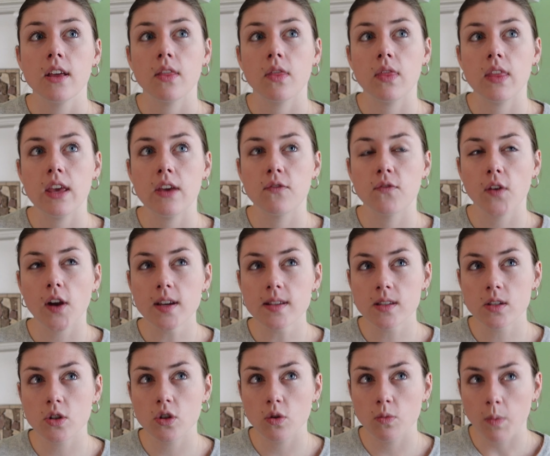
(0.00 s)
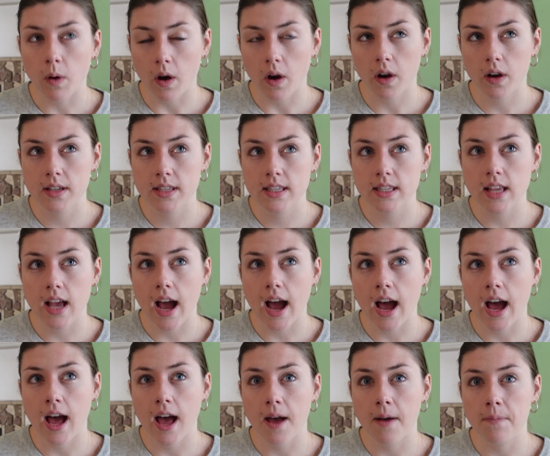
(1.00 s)
The first 2 books,
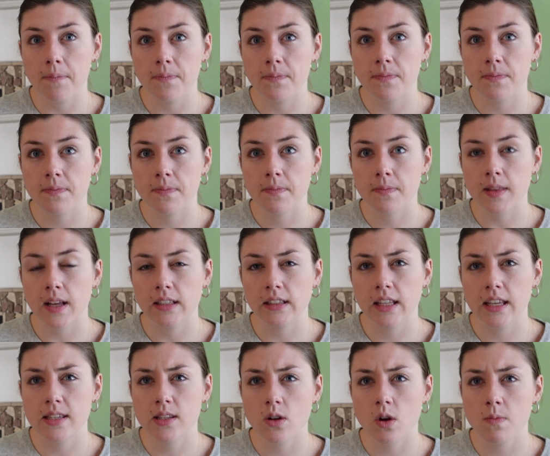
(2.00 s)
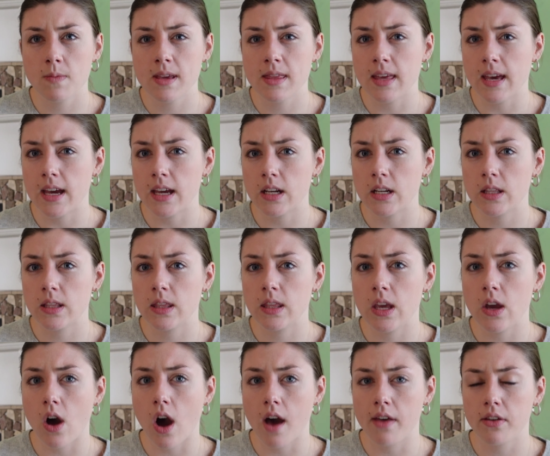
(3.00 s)
Liz told me that
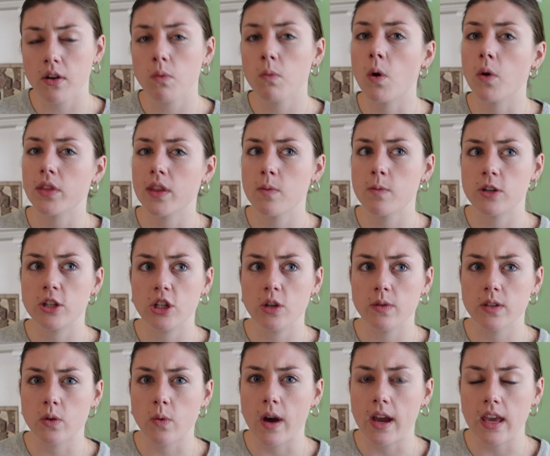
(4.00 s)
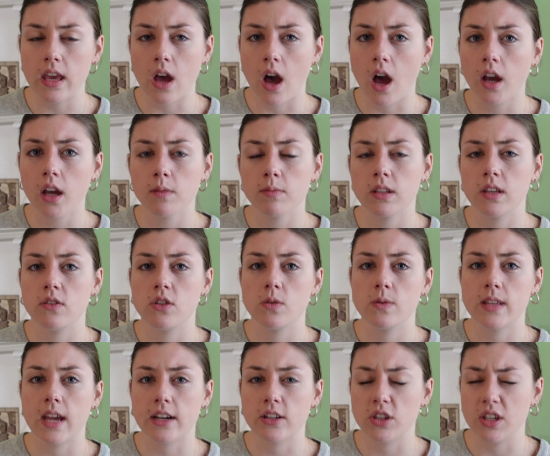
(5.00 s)
the author wrote them when she was quite young. I believe she
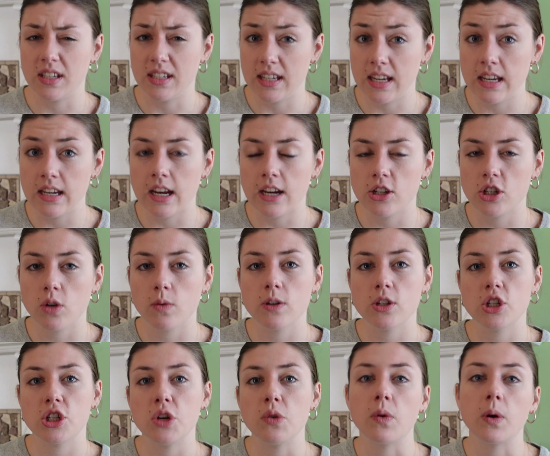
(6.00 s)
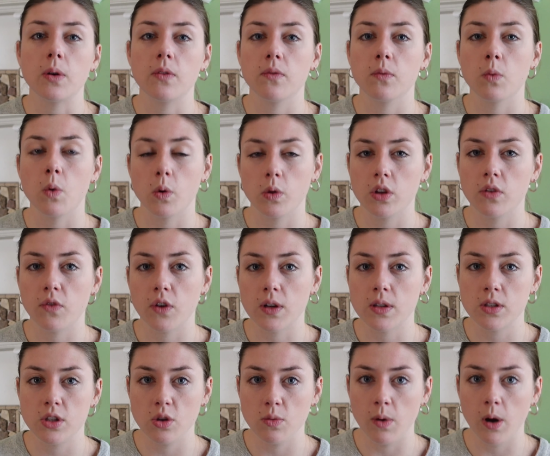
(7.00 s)
was actually a teenager when she wrote the
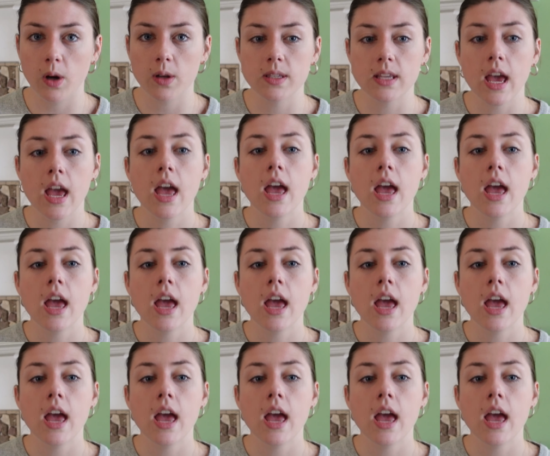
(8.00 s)
first 2 books,